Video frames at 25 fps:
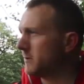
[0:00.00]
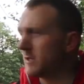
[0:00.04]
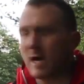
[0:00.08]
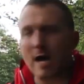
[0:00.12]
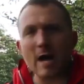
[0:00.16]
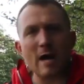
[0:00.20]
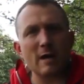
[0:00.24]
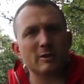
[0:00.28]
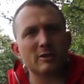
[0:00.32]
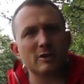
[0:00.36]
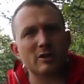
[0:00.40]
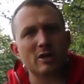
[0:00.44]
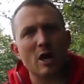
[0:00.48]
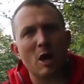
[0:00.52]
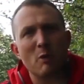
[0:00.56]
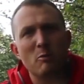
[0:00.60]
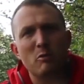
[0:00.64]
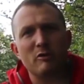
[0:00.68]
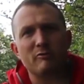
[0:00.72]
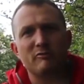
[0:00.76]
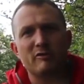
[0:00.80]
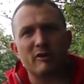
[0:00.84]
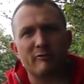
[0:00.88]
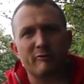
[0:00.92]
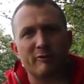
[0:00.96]
Yeah, a
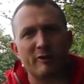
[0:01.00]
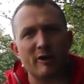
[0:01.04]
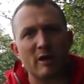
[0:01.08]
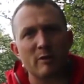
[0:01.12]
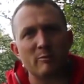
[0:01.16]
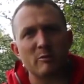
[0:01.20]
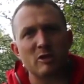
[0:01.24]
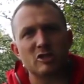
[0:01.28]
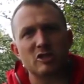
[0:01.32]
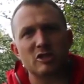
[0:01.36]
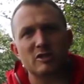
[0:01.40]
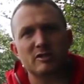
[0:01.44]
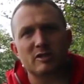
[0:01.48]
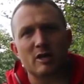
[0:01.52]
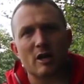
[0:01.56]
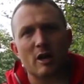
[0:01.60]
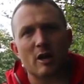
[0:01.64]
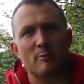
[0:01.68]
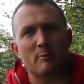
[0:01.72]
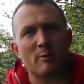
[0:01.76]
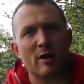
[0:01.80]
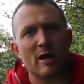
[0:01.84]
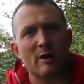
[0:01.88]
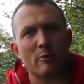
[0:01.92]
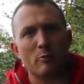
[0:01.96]
couple of different images that
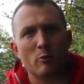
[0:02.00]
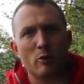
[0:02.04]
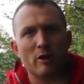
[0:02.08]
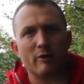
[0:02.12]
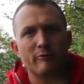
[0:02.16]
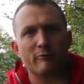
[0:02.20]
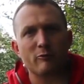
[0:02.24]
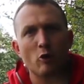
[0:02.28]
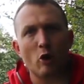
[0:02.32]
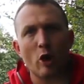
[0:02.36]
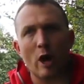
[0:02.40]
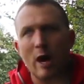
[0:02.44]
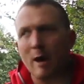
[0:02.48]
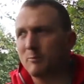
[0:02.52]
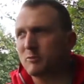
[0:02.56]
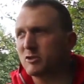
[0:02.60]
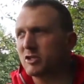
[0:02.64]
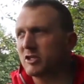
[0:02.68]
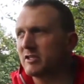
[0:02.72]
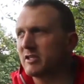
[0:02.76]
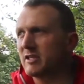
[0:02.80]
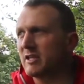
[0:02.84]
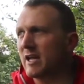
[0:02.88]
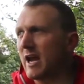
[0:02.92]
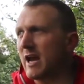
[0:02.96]
I may well have
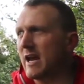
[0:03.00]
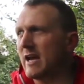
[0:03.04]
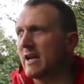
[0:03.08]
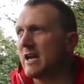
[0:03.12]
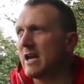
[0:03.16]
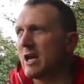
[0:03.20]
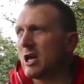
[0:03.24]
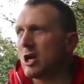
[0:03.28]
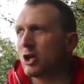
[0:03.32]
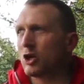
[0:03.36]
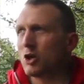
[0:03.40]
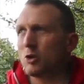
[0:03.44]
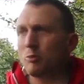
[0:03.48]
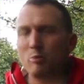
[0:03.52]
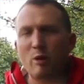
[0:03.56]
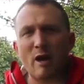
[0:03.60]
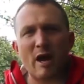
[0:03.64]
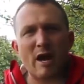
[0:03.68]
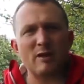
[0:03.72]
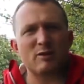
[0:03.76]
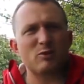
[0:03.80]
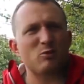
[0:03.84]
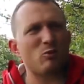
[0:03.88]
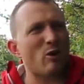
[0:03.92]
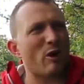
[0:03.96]
captured today
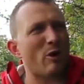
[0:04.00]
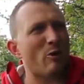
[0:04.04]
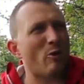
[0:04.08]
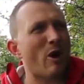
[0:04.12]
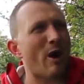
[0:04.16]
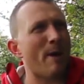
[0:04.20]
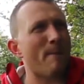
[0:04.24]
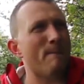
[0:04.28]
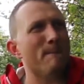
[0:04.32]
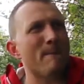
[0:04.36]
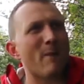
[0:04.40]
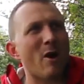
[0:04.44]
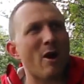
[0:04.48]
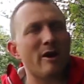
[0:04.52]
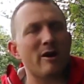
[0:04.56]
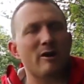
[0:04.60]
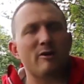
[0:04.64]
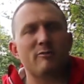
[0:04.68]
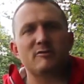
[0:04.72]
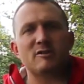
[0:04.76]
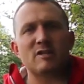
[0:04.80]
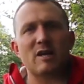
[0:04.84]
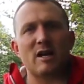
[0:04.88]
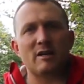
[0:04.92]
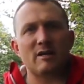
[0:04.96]
compared to what I
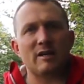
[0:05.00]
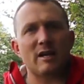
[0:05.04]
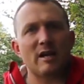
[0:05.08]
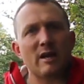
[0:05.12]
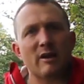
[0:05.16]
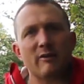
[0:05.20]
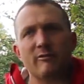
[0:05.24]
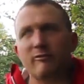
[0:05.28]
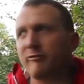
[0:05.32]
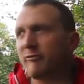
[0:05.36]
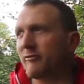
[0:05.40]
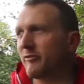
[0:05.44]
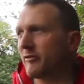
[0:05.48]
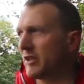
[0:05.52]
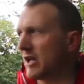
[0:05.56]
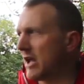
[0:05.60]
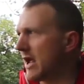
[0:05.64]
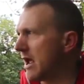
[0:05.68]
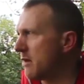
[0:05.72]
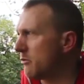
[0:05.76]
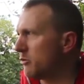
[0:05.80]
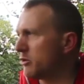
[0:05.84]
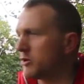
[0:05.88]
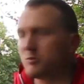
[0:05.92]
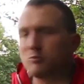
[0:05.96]
might have done if
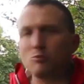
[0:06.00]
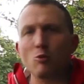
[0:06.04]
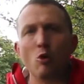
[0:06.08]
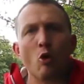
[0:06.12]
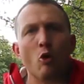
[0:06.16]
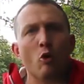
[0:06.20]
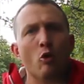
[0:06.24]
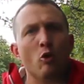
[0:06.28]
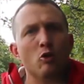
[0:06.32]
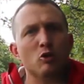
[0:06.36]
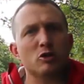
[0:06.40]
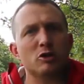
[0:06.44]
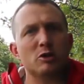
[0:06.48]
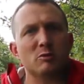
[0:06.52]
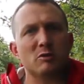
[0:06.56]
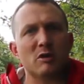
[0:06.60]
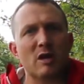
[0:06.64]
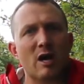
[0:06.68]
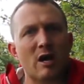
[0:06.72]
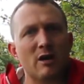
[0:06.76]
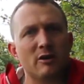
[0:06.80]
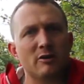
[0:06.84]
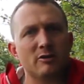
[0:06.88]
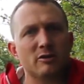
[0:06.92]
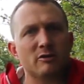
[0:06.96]
there was more autumn
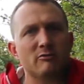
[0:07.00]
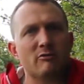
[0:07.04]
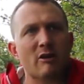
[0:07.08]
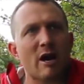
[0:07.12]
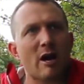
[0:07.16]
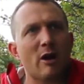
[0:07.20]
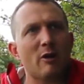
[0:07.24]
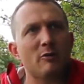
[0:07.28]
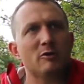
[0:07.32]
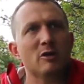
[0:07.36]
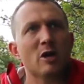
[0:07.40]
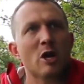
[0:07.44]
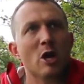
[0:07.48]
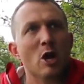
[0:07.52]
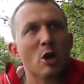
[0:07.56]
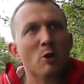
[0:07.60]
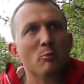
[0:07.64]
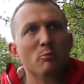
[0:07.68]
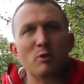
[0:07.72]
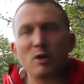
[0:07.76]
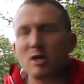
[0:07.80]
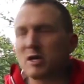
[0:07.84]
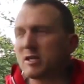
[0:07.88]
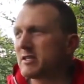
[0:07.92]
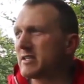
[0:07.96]
colours around.
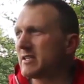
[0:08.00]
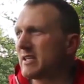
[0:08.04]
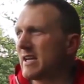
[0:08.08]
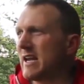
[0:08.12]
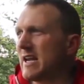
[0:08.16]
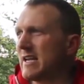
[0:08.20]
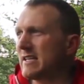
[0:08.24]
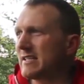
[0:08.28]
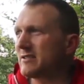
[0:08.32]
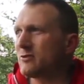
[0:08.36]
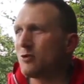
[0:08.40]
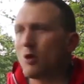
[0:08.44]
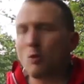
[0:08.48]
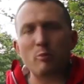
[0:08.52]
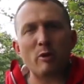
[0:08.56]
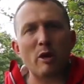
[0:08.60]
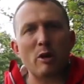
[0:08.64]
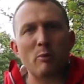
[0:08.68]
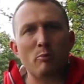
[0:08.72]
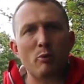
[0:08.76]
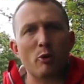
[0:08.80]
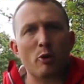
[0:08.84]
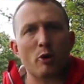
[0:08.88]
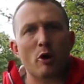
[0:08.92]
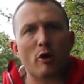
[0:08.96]
But it's not
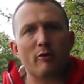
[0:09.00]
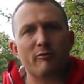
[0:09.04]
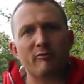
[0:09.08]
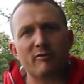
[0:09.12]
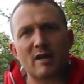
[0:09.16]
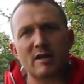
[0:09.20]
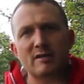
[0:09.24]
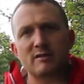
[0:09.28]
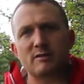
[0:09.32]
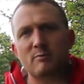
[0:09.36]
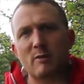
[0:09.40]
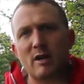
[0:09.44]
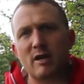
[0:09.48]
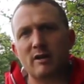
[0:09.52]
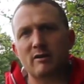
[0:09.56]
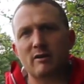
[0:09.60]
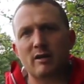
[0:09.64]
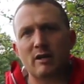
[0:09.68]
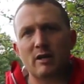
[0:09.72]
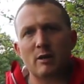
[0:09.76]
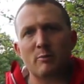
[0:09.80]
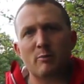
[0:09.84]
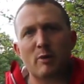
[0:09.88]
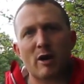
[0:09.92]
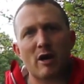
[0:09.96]
being put off. That's the main
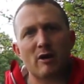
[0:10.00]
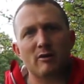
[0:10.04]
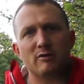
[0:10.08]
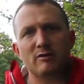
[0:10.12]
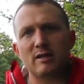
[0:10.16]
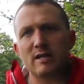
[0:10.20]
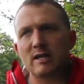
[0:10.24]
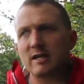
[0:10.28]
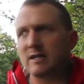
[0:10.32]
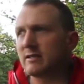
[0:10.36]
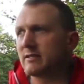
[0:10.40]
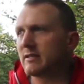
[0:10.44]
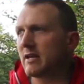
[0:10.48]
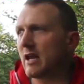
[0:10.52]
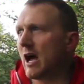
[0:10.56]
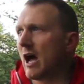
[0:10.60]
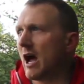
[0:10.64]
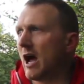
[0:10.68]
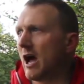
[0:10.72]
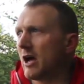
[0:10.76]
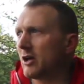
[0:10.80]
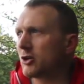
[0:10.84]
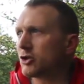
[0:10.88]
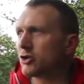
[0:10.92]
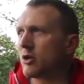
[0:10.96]
thing about these
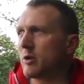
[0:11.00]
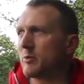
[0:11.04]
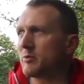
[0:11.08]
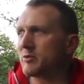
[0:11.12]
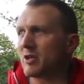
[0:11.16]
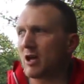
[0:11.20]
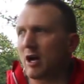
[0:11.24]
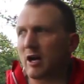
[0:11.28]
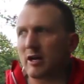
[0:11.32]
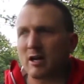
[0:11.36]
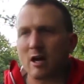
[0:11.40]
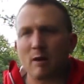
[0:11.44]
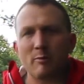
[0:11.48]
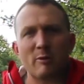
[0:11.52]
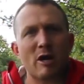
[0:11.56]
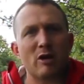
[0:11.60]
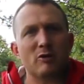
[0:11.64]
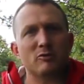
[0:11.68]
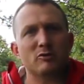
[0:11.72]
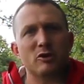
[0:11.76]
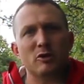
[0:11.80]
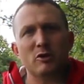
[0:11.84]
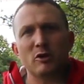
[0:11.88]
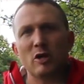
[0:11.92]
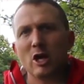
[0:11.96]
trips that I come
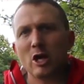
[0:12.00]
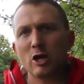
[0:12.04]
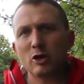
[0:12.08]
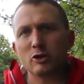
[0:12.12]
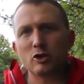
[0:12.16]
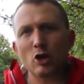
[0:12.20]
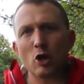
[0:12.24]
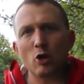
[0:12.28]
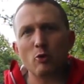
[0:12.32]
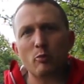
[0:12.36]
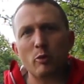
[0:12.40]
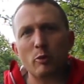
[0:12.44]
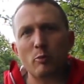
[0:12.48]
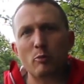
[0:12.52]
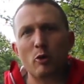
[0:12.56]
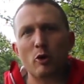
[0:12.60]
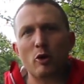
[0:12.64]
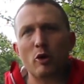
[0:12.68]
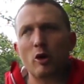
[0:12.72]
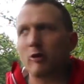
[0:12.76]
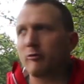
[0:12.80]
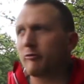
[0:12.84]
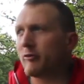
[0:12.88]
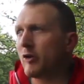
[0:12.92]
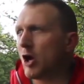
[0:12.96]
out to. Don't be
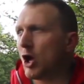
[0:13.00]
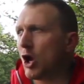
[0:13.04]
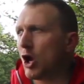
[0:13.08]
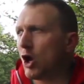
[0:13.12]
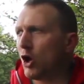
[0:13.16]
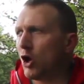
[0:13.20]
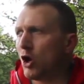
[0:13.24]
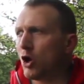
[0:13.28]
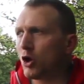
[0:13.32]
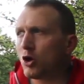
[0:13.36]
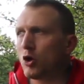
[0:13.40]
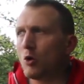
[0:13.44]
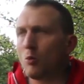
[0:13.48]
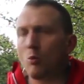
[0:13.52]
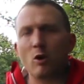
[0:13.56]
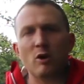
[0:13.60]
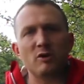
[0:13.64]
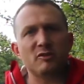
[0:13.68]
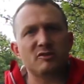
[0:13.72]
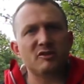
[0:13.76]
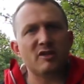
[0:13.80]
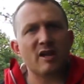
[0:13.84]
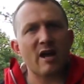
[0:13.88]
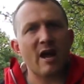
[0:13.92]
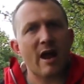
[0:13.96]
put off. Look at
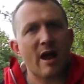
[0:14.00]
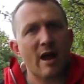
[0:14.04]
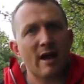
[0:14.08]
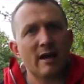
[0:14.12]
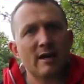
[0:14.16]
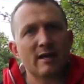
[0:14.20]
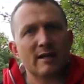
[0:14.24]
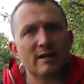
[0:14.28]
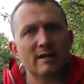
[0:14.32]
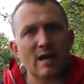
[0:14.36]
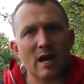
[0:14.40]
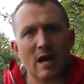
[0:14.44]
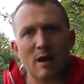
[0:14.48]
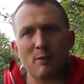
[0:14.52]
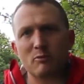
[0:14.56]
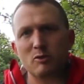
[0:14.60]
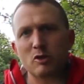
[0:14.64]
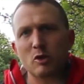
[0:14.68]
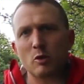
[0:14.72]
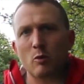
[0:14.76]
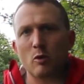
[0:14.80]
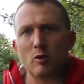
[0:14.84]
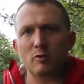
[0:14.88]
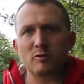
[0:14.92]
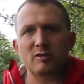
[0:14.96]
what's there,
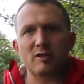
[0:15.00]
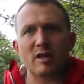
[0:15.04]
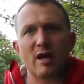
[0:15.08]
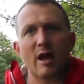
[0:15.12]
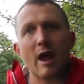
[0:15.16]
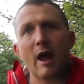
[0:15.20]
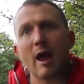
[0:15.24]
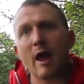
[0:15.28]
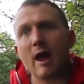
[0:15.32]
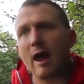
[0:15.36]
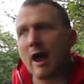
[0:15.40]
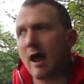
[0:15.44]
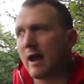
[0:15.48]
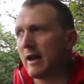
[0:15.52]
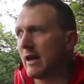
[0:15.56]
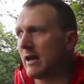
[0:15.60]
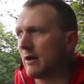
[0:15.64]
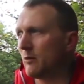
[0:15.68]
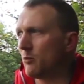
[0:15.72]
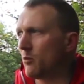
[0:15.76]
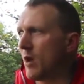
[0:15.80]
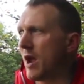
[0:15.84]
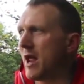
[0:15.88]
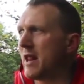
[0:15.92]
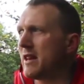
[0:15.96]
capture what's there, and
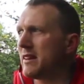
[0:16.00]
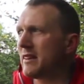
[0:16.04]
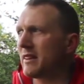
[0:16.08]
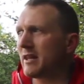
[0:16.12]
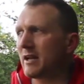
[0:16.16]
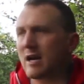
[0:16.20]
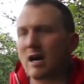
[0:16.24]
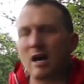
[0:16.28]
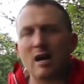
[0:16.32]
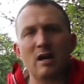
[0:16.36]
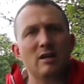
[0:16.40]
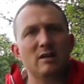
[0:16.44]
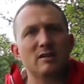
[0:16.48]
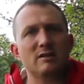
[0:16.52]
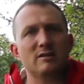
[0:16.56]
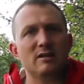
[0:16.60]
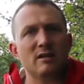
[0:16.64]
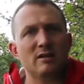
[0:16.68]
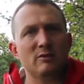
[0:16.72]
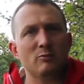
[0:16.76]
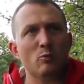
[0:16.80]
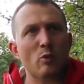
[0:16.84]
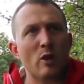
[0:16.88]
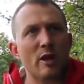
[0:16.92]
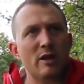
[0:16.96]
then when the
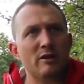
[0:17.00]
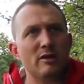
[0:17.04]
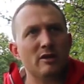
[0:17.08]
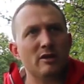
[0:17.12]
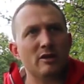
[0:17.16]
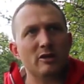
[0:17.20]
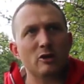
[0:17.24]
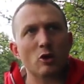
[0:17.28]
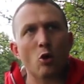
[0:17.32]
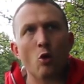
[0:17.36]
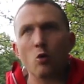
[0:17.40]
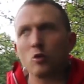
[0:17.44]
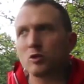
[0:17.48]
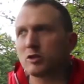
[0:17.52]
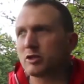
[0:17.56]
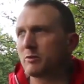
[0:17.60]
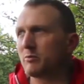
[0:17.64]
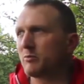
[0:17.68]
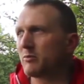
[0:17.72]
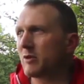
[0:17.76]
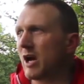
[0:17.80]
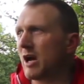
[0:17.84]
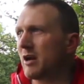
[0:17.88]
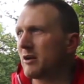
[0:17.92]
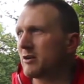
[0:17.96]
colours and when the
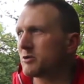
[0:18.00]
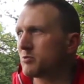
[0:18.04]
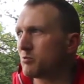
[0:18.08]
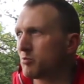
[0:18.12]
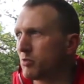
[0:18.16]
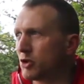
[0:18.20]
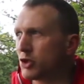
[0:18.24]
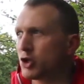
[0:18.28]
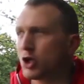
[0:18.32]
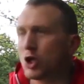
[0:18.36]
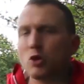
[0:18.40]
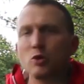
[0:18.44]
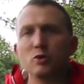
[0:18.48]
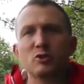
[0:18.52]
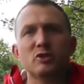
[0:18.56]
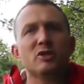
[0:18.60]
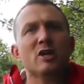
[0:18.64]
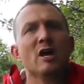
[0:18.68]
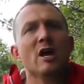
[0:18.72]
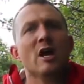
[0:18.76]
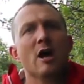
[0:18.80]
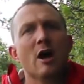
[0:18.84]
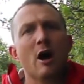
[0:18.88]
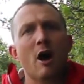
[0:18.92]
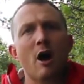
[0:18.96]
autumn colours
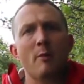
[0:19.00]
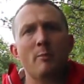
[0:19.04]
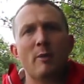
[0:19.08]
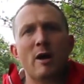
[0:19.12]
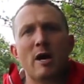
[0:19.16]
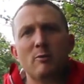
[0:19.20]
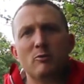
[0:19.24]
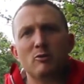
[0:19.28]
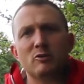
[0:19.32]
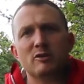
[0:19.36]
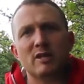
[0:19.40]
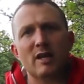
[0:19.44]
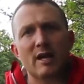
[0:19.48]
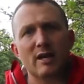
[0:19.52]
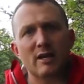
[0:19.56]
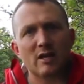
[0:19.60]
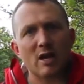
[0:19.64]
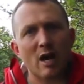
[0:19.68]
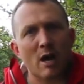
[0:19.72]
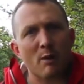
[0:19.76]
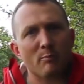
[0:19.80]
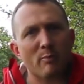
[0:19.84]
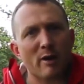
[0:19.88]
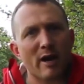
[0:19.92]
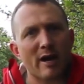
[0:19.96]
produce, I'm able to then
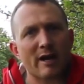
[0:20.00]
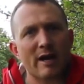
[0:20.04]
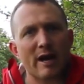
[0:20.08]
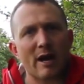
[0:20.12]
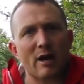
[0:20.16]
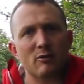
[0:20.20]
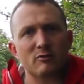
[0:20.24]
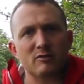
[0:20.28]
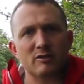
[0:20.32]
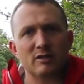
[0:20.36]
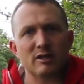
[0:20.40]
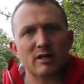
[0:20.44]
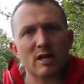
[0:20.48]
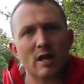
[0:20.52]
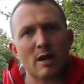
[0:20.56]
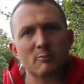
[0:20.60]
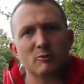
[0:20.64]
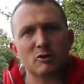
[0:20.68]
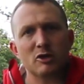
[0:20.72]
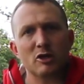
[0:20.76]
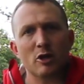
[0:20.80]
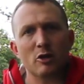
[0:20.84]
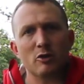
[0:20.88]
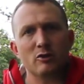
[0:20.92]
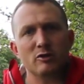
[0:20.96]
come back out and
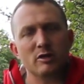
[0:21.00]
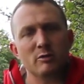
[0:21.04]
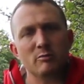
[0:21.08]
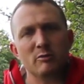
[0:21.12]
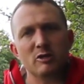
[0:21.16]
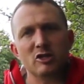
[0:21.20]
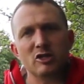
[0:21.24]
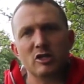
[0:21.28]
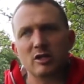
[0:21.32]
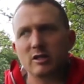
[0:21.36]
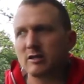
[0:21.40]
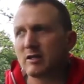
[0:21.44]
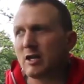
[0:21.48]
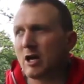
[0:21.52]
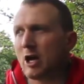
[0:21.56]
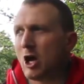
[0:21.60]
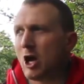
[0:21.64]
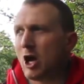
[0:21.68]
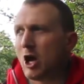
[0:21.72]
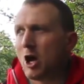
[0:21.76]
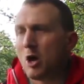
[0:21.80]
capture those images.